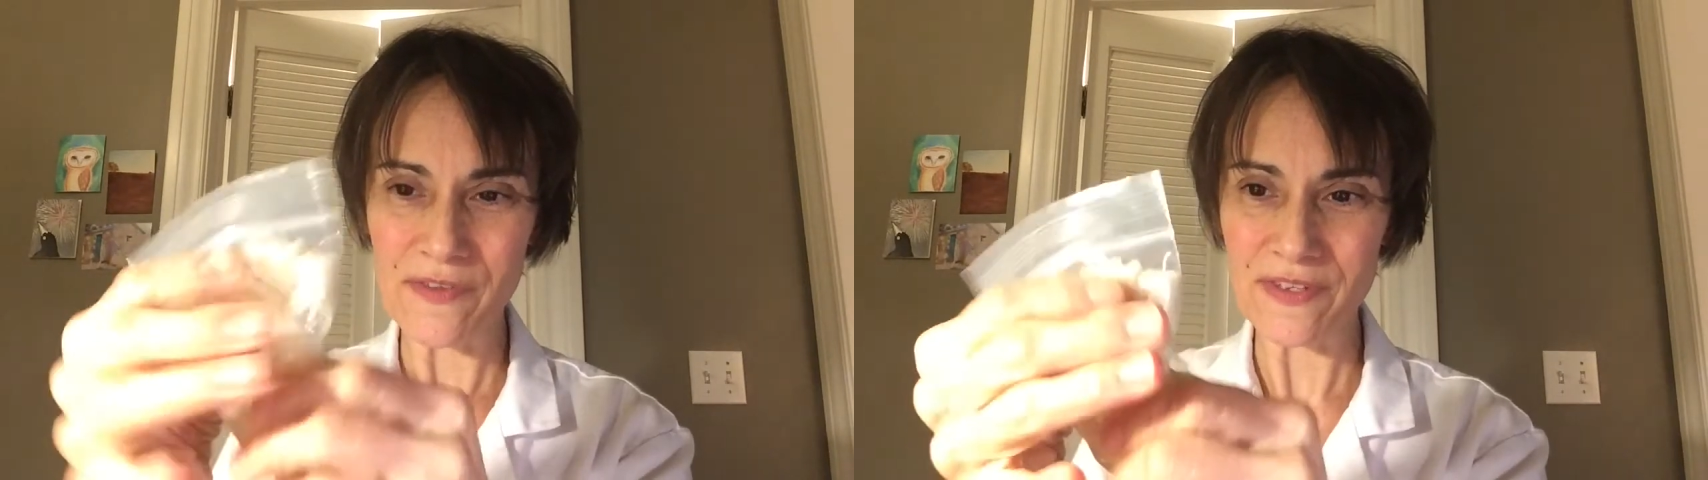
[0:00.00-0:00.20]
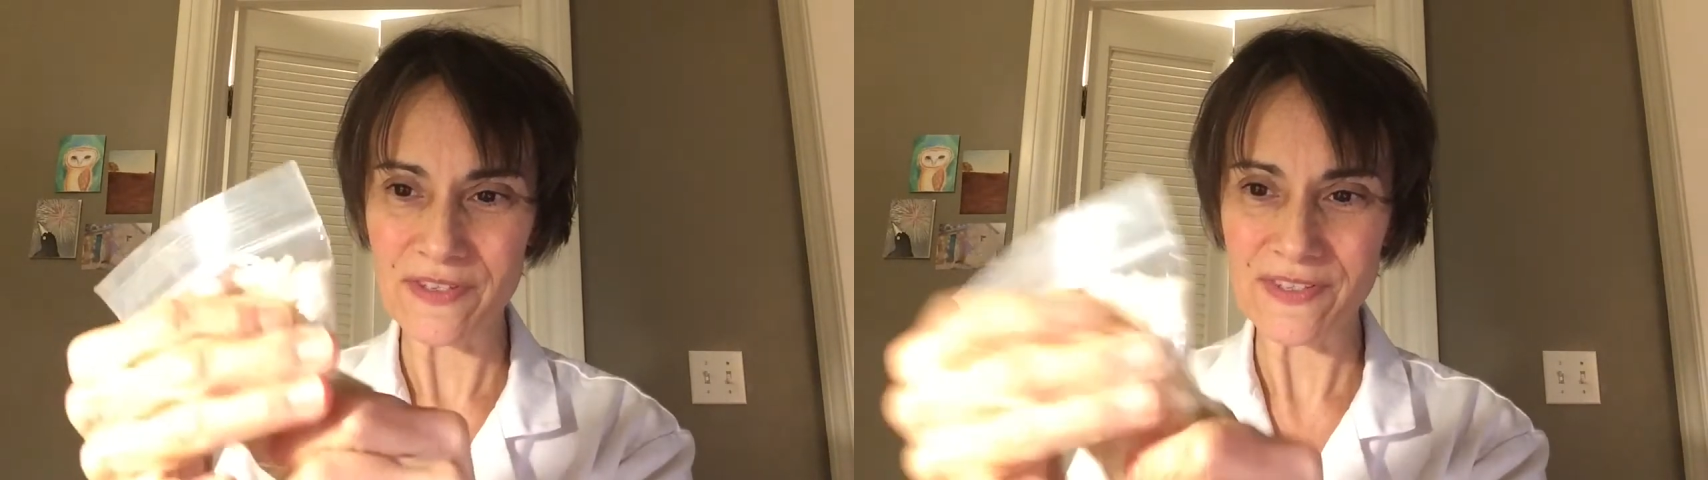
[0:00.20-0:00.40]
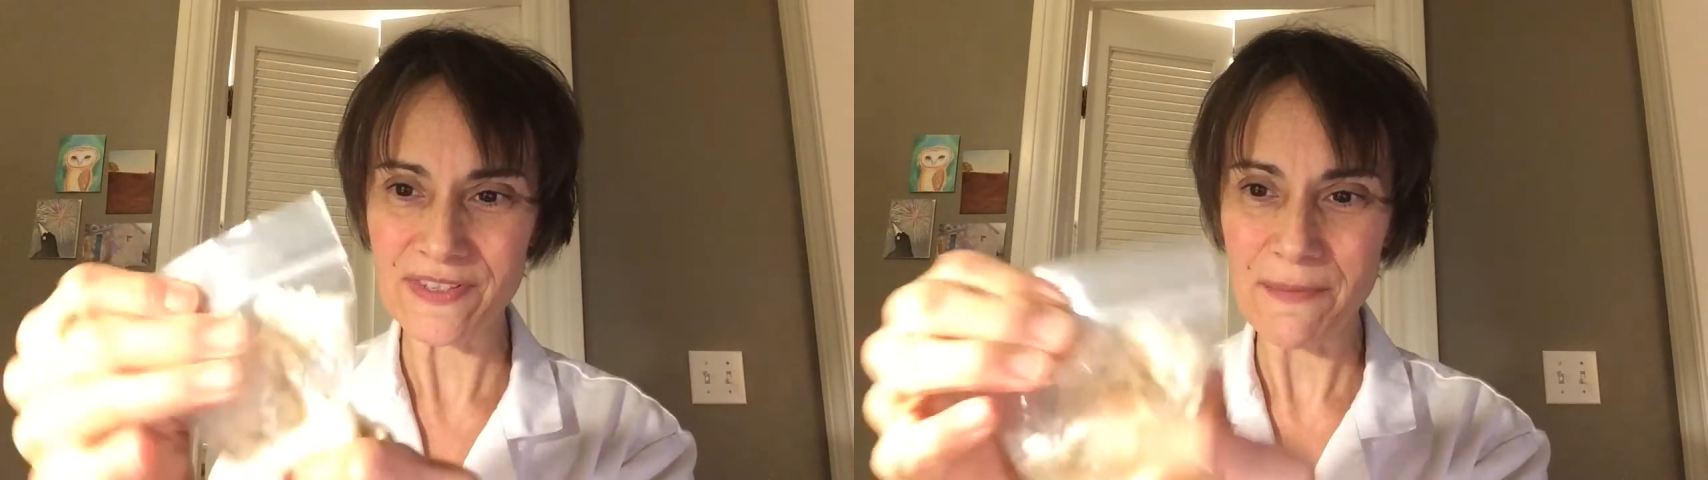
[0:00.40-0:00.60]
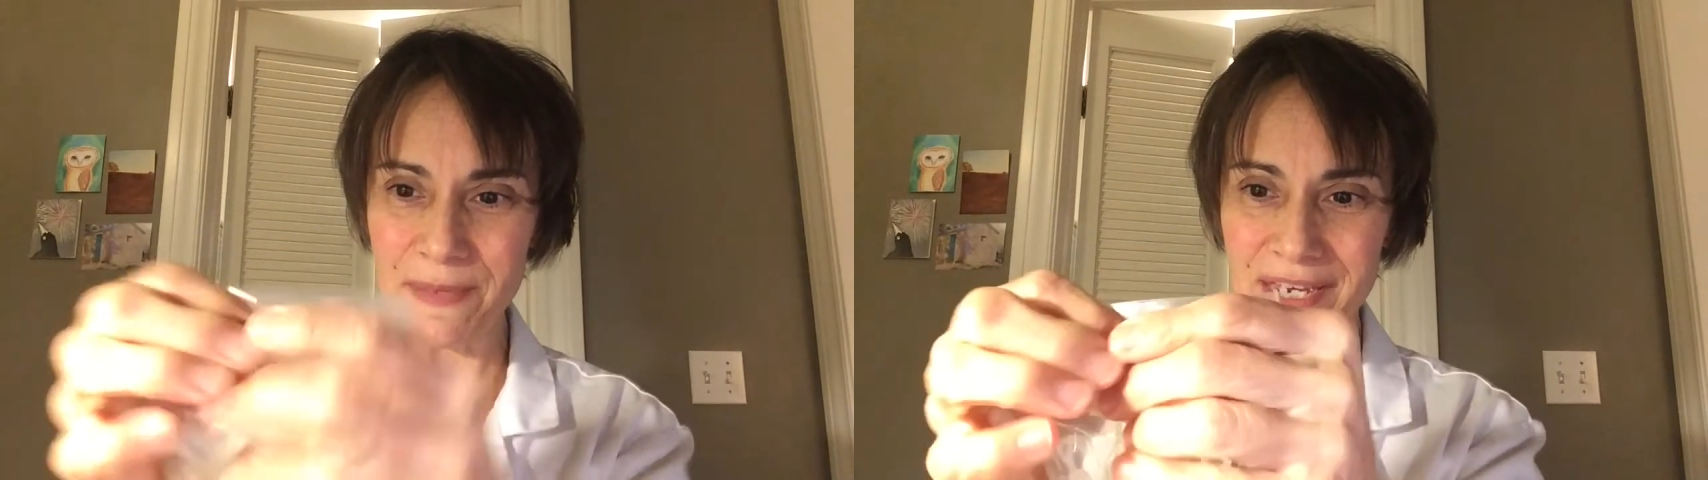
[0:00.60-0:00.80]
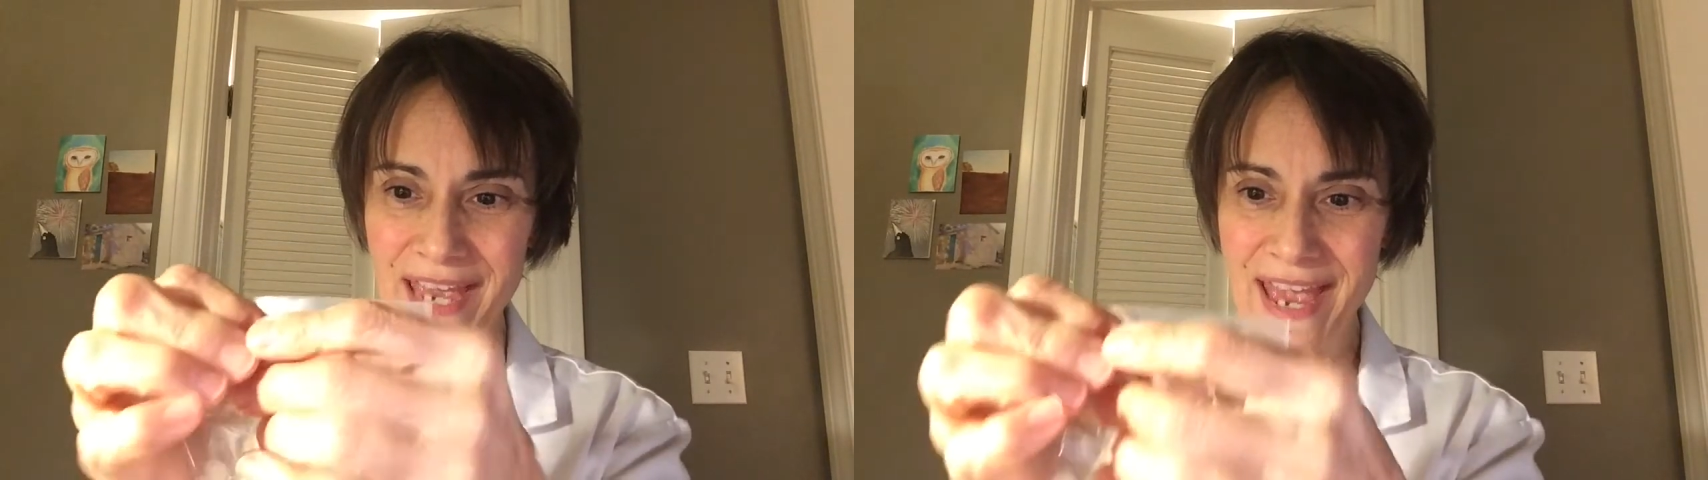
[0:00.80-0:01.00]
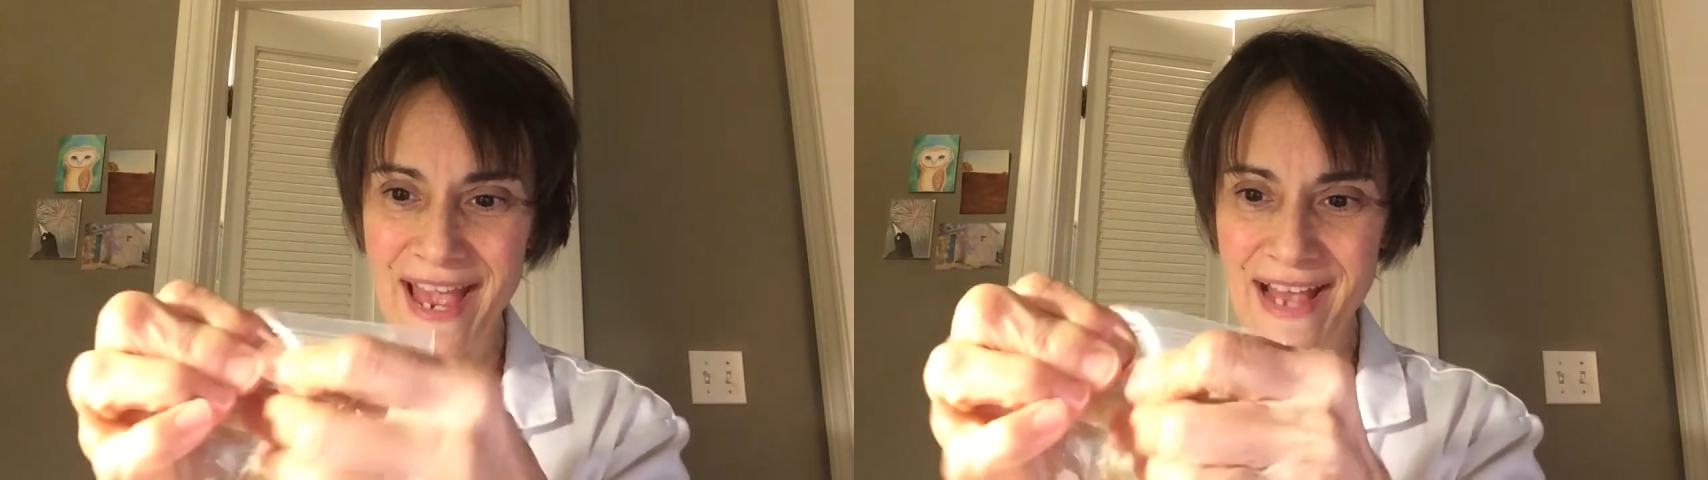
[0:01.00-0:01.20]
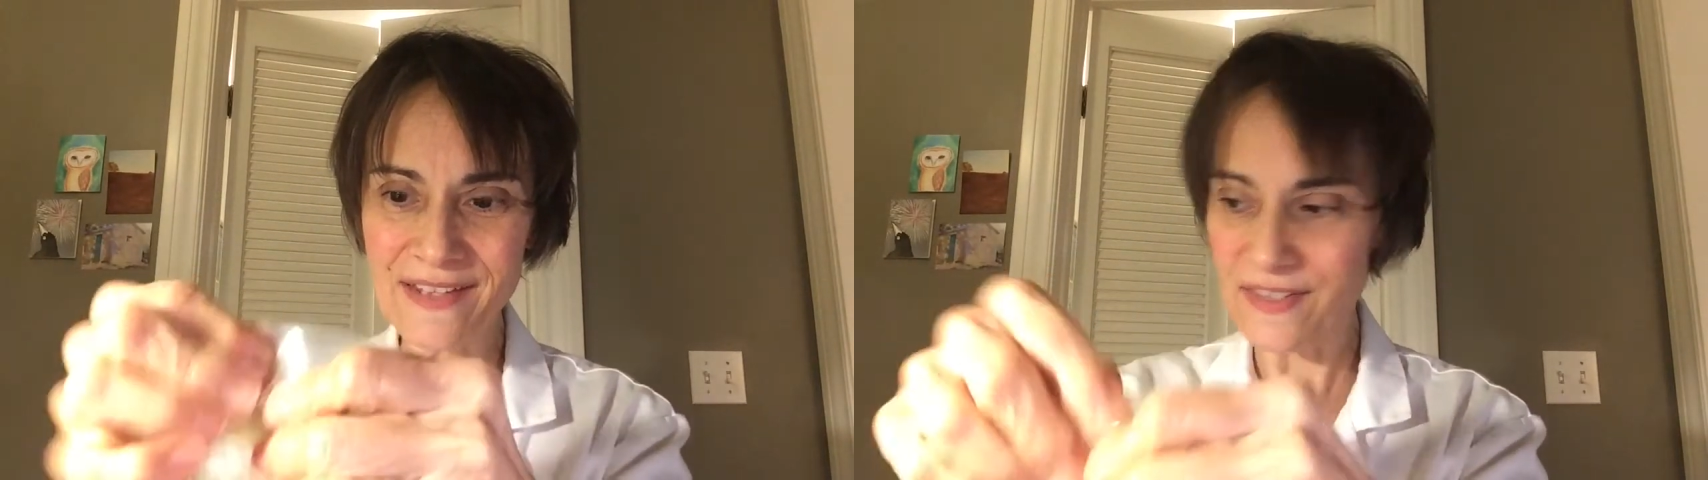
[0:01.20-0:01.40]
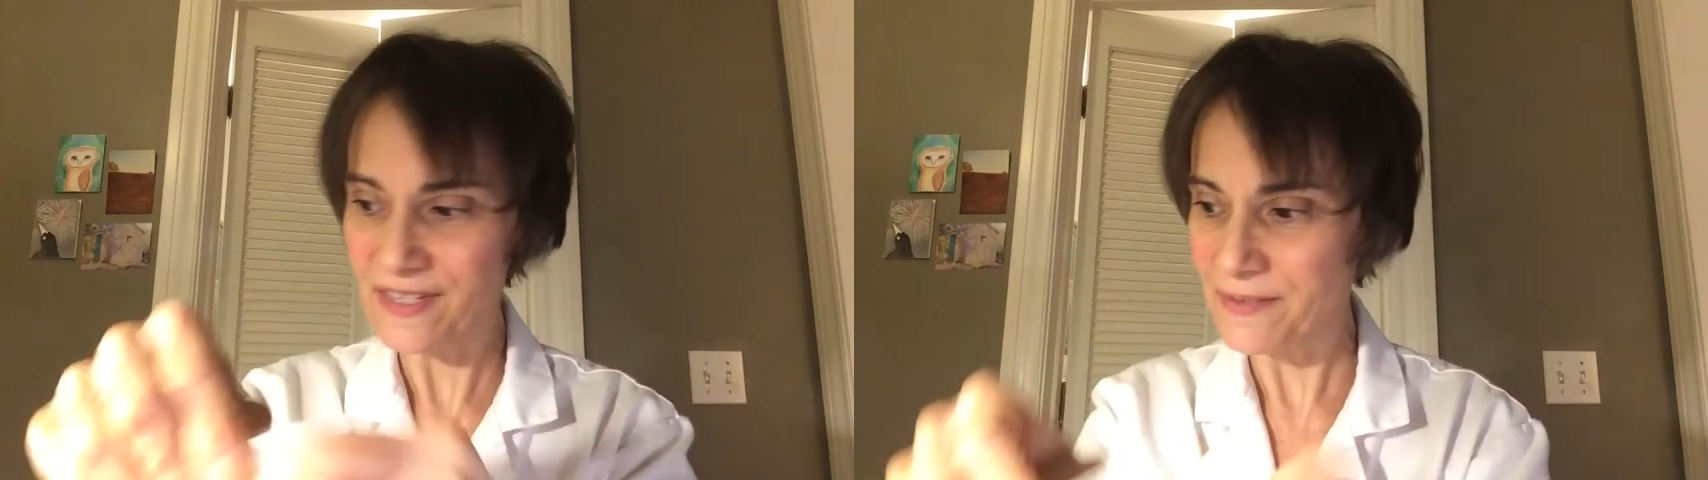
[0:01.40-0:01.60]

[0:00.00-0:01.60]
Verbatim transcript: And the stomach acid,